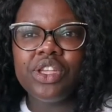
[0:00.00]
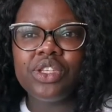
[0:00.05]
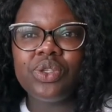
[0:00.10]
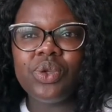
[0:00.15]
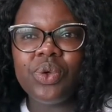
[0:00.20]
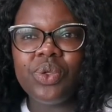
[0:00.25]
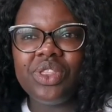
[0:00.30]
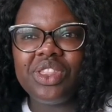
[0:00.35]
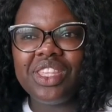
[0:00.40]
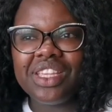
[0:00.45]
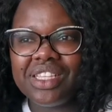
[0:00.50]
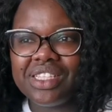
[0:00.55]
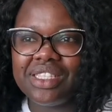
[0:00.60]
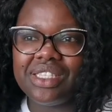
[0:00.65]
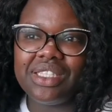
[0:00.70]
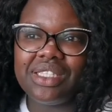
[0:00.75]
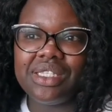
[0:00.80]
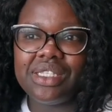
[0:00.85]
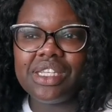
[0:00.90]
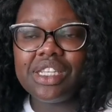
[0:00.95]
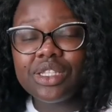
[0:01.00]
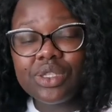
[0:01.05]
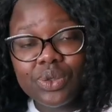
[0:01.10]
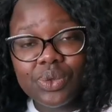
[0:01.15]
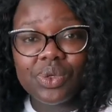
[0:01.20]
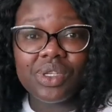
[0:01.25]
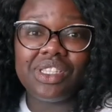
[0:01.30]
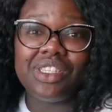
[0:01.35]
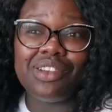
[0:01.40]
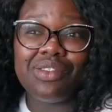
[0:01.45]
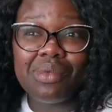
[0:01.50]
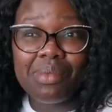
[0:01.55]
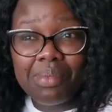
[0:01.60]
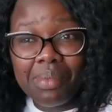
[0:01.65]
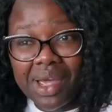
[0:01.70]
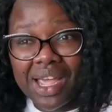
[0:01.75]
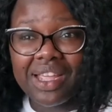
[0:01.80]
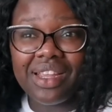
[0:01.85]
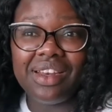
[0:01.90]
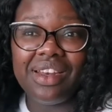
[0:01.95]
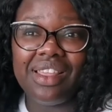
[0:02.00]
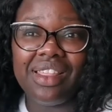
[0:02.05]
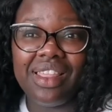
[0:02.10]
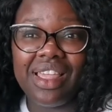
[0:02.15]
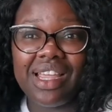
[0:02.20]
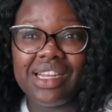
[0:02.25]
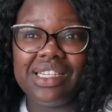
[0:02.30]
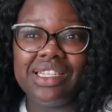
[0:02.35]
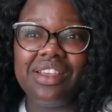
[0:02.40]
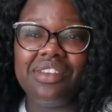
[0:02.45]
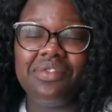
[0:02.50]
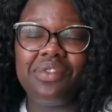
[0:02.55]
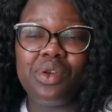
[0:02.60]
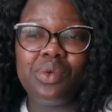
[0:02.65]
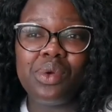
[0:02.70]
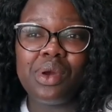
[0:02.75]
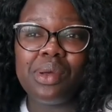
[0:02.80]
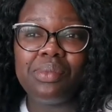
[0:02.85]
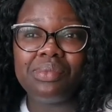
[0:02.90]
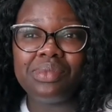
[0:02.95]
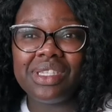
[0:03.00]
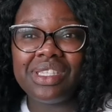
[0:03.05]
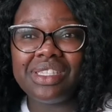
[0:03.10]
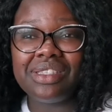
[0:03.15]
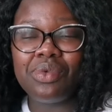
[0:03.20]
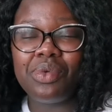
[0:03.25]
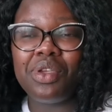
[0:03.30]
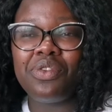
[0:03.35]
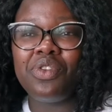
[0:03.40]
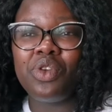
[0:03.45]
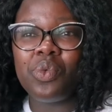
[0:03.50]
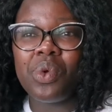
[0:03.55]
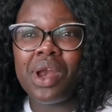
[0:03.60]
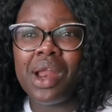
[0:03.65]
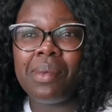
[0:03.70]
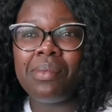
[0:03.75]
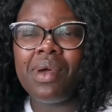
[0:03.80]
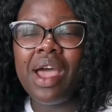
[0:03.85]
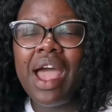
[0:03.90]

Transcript: So this tattoo is a reminder that even when i even when i